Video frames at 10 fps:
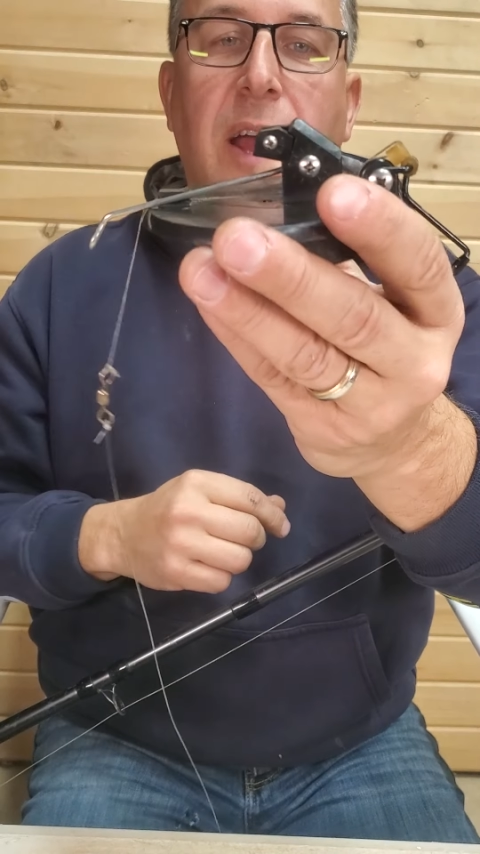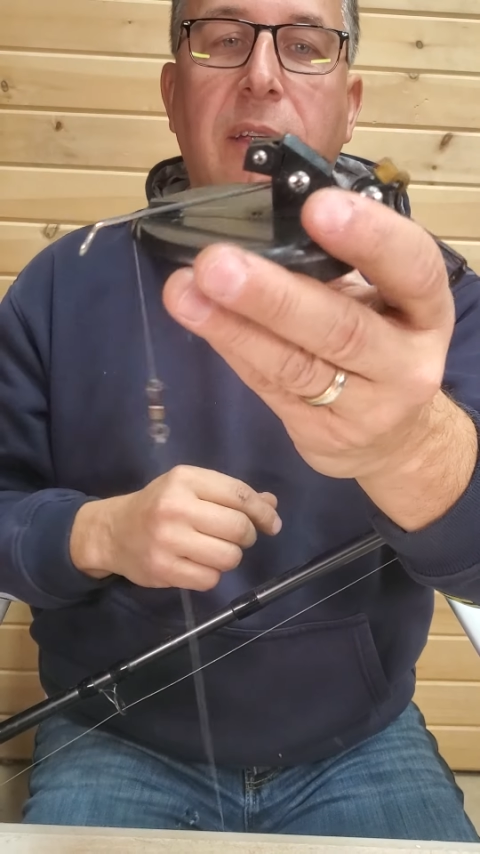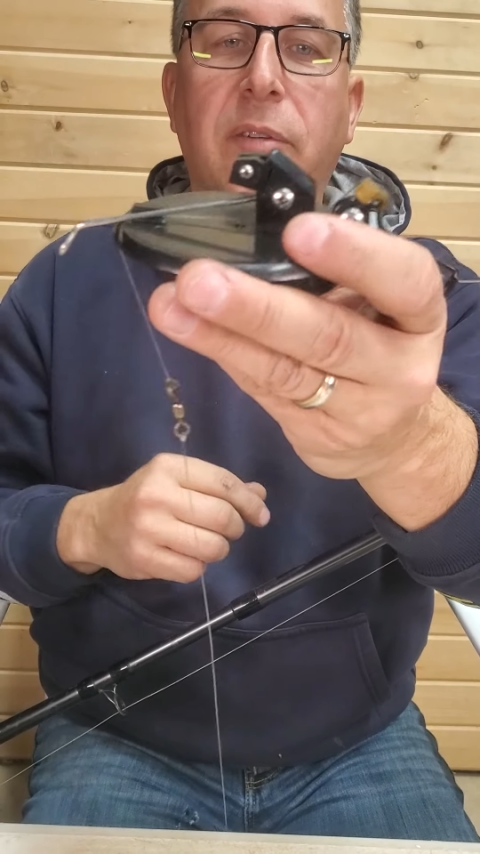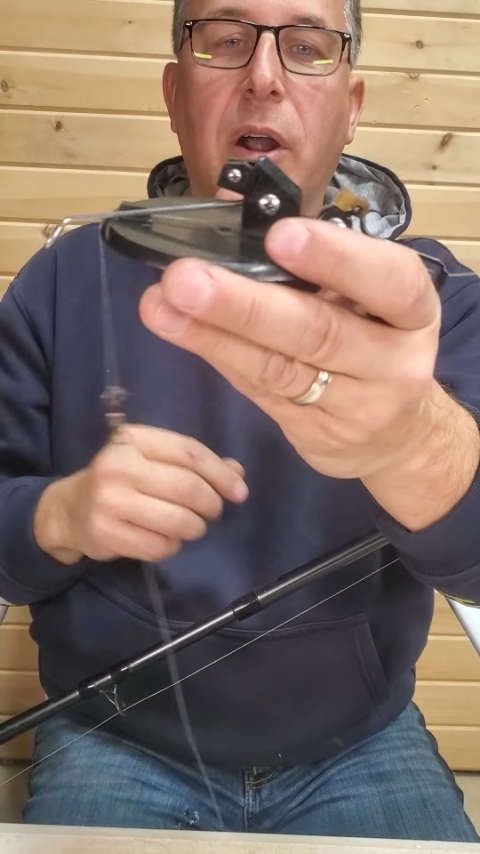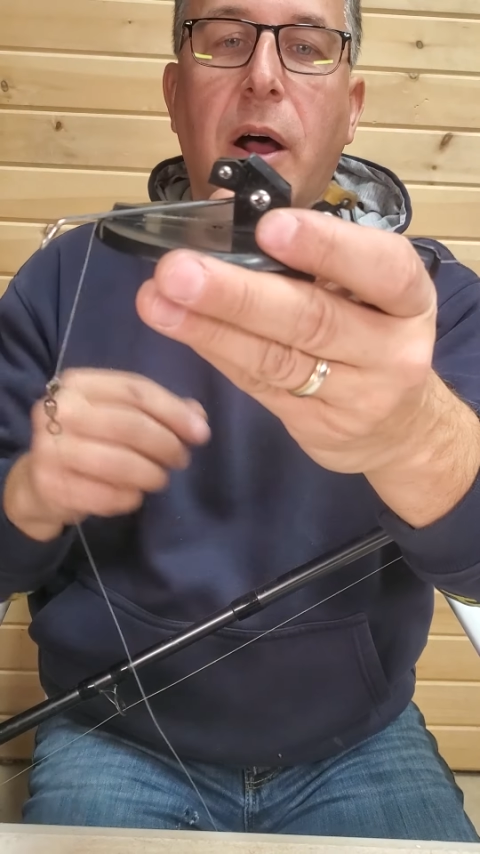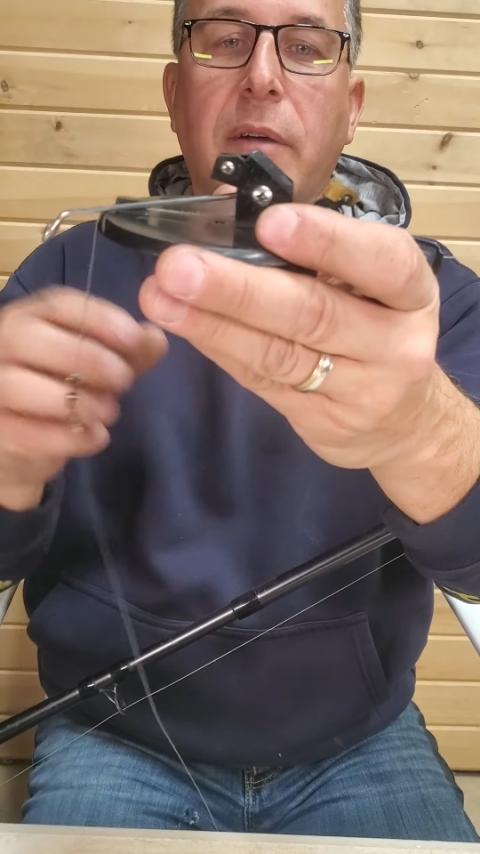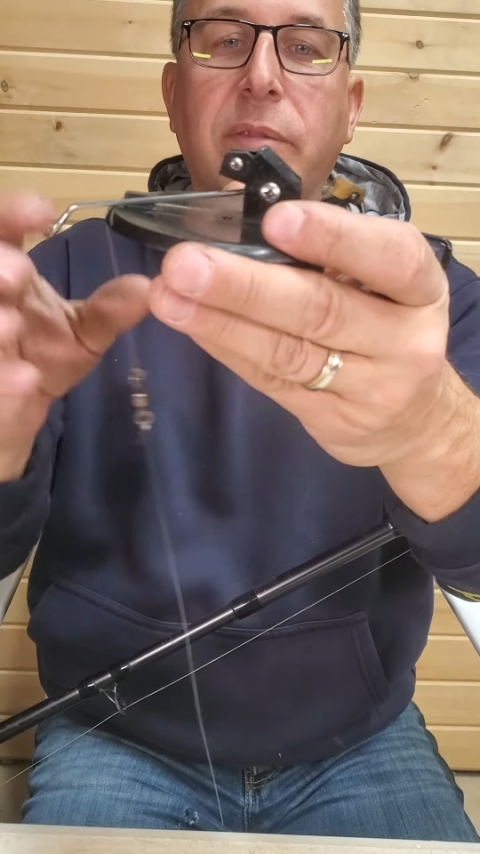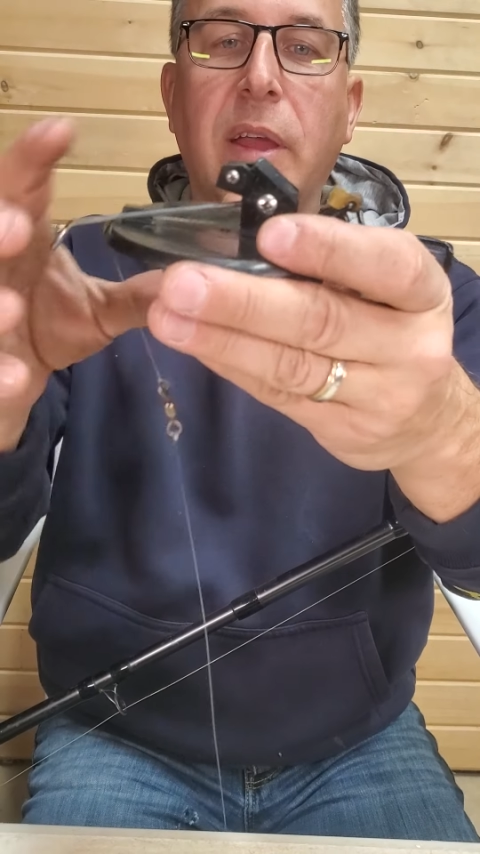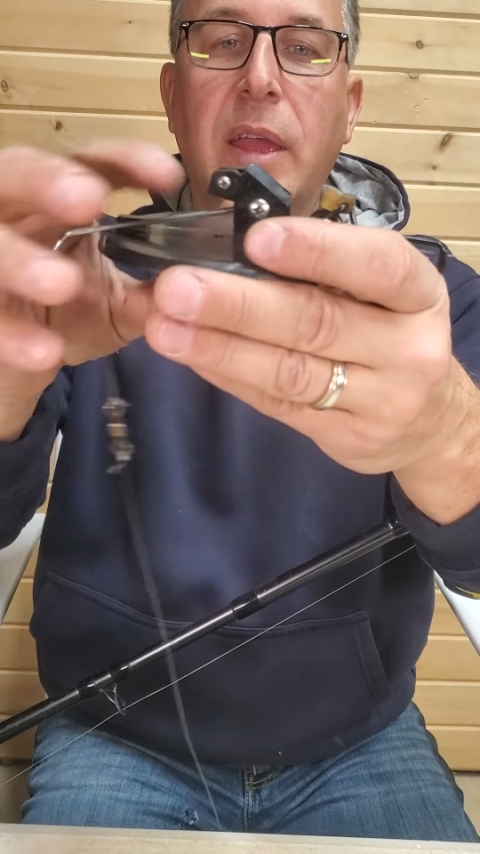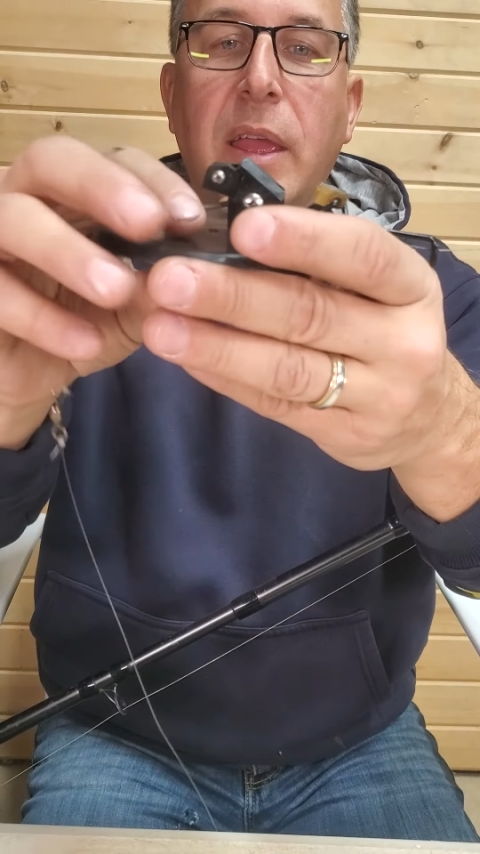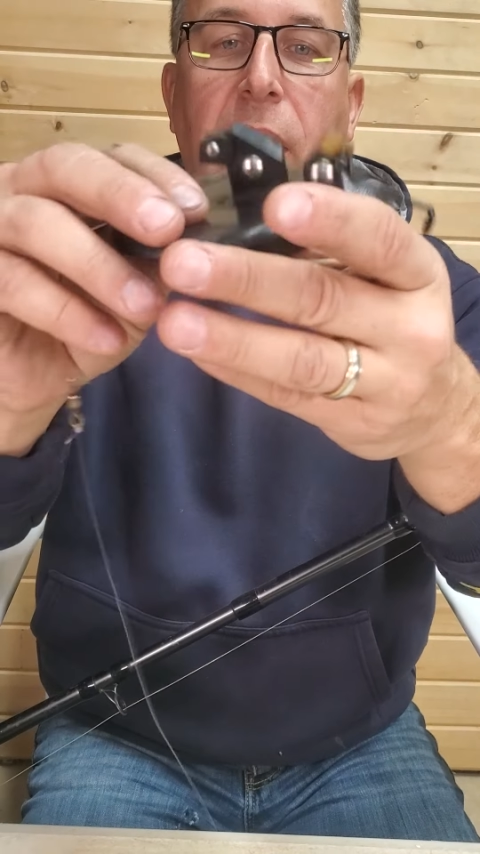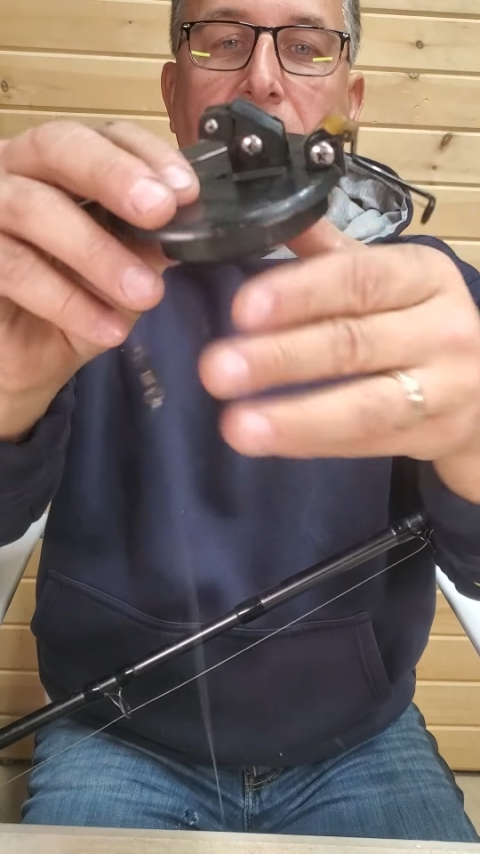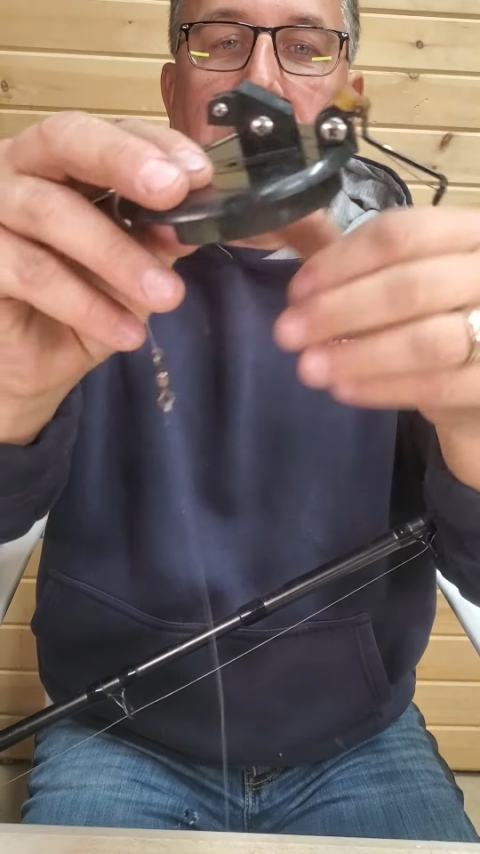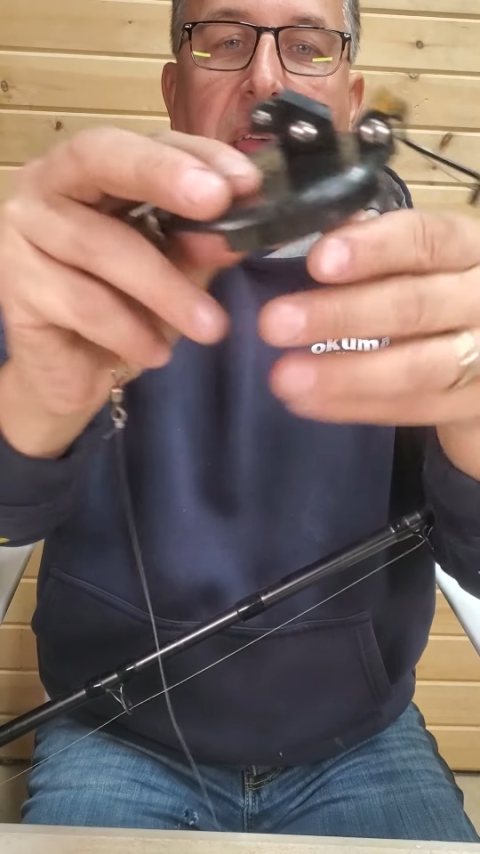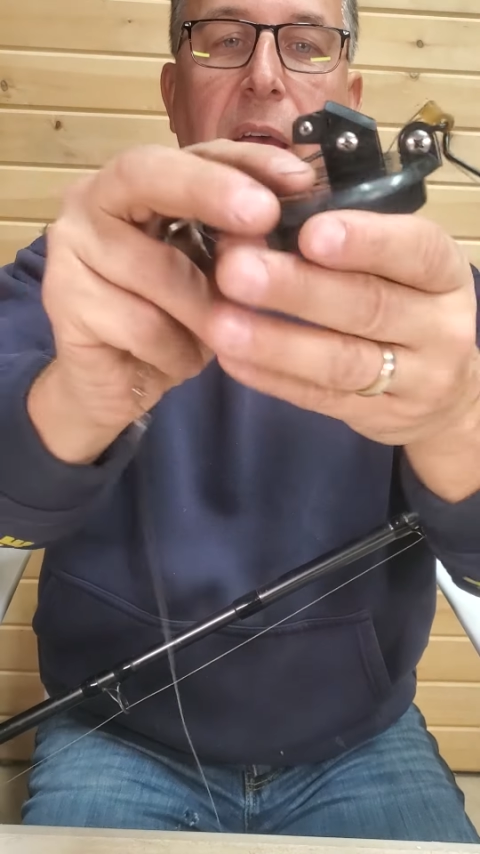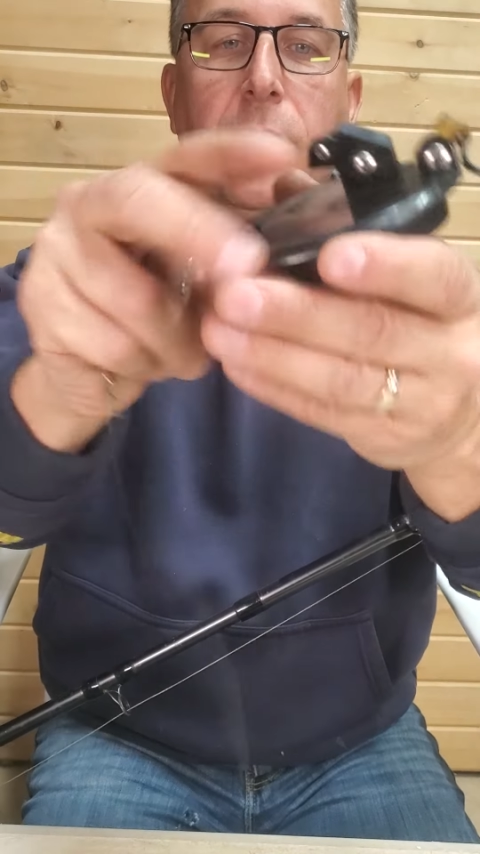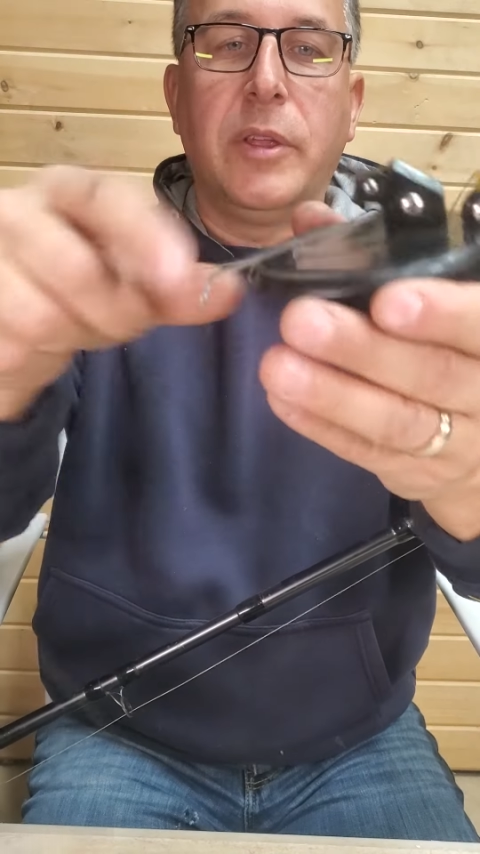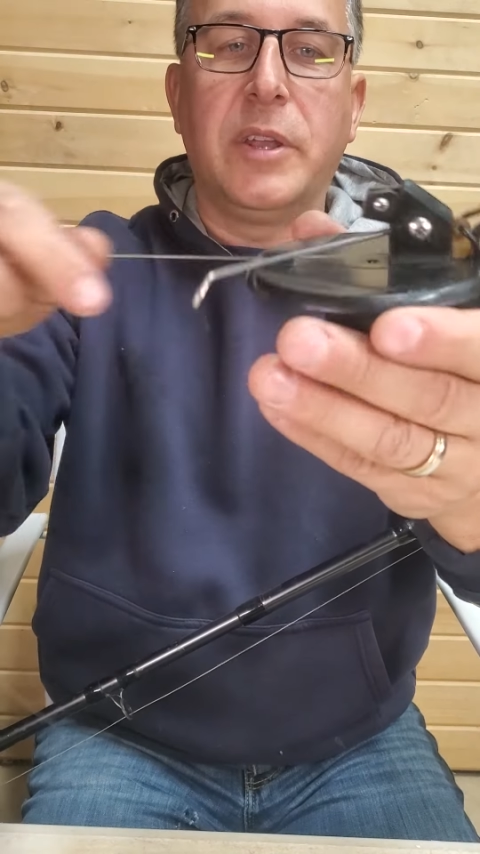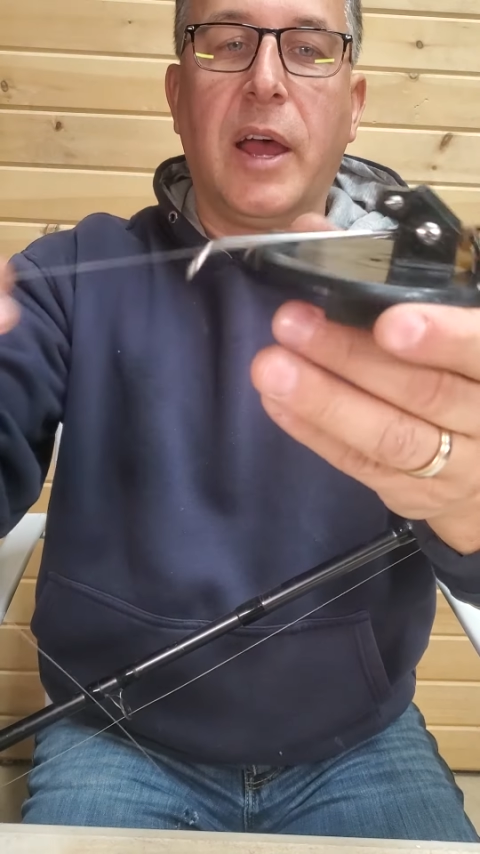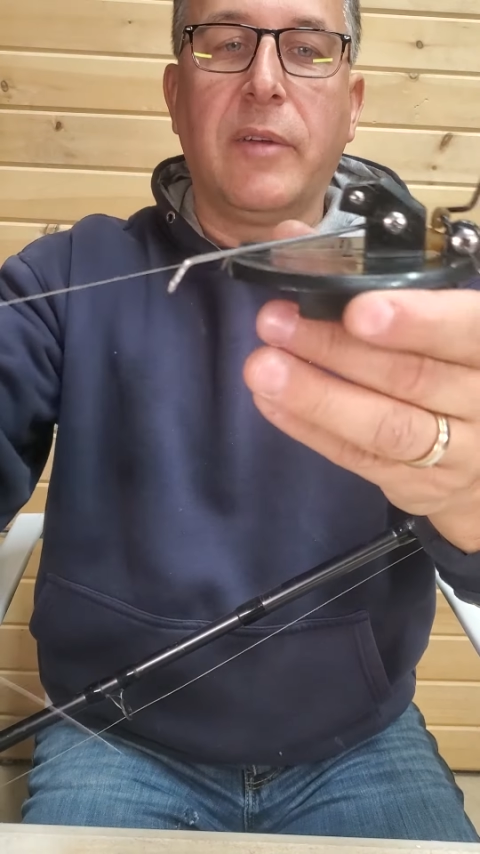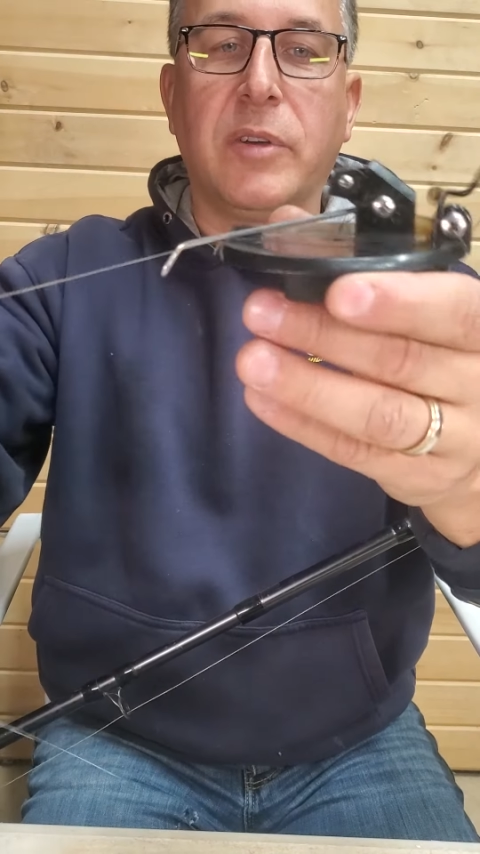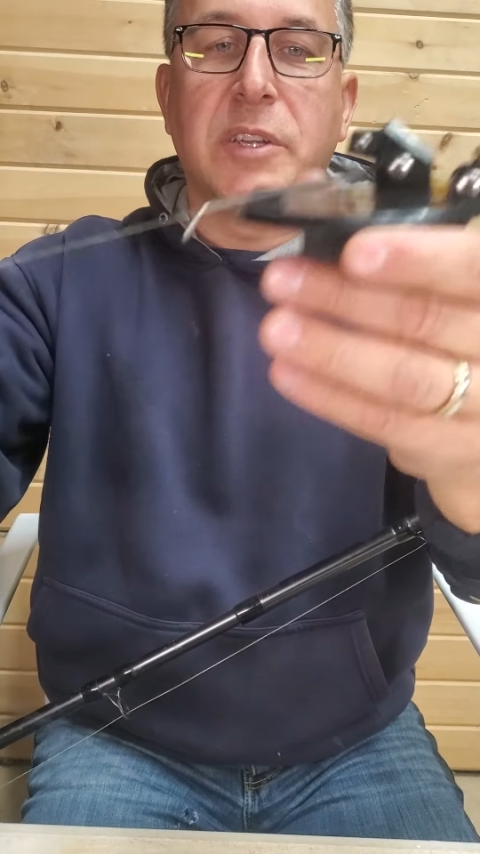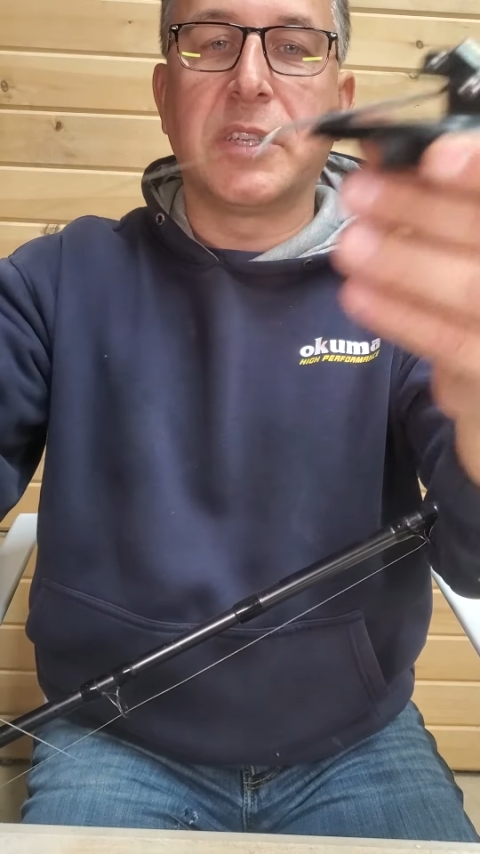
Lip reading: diver off. And now the diver